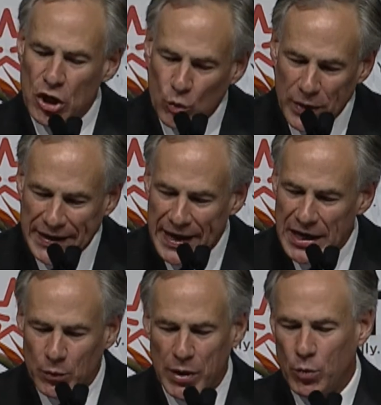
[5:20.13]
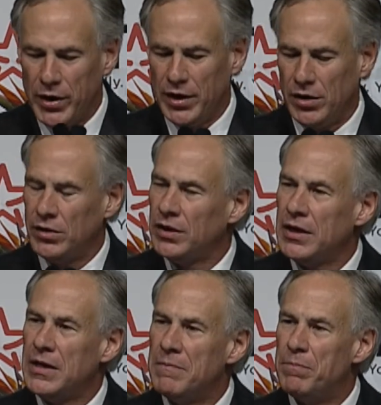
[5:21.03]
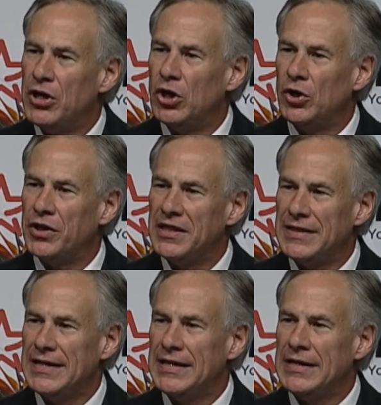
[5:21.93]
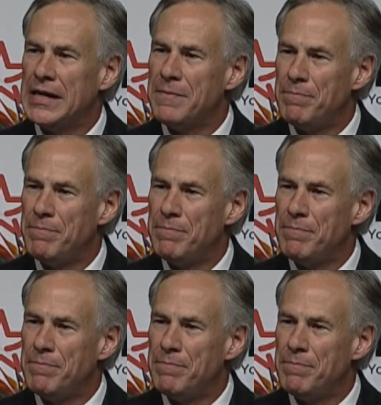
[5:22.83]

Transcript: We can and we will build the